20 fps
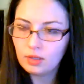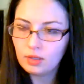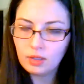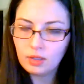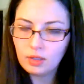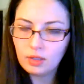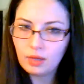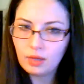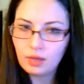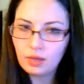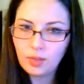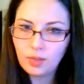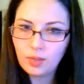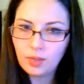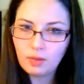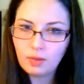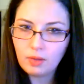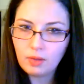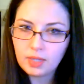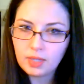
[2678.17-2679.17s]
Yeah, we don't
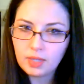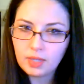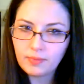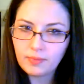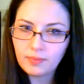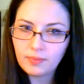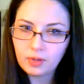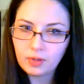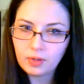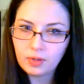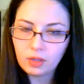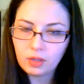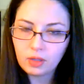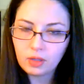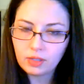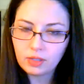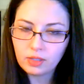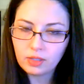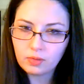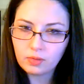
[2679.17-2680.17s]
have time for
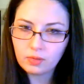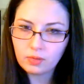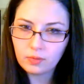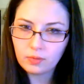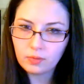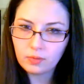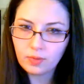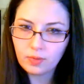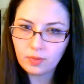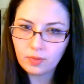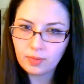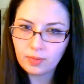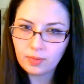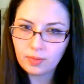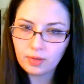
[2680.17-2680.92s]
electoral reform.